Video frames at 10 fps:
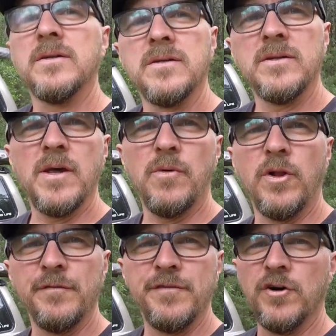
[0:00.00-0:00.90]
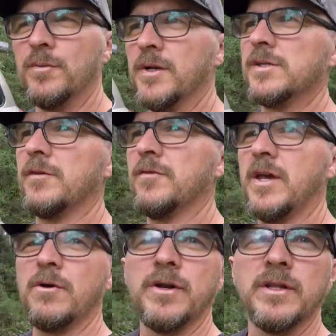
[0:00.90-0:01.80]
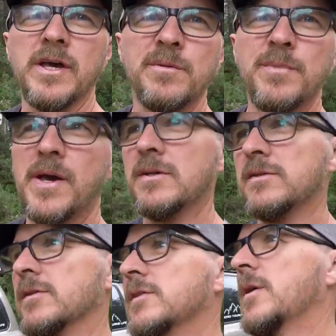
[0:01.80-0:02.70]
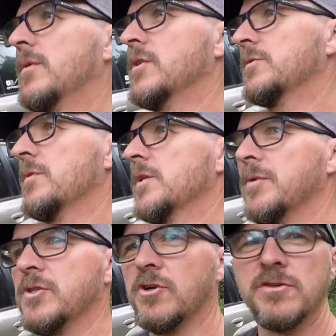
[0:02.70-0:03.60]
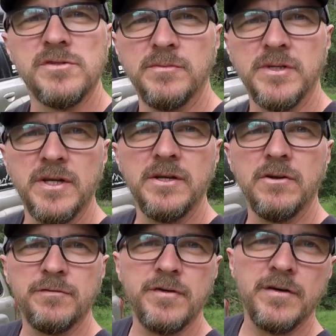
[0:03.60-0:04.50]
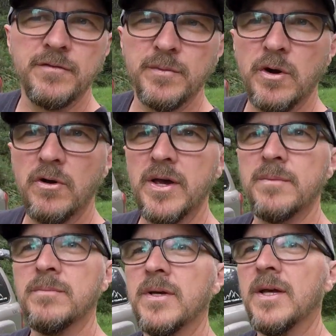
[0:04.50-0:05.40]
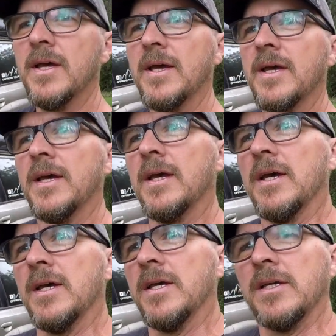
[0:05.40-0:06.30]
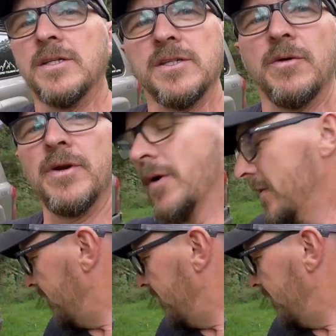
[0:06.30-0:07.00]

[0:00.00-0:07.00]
Now while I'm filming this, if you hear any loud bangs, someone just must be shooting some deer not far from where I am. So anyway,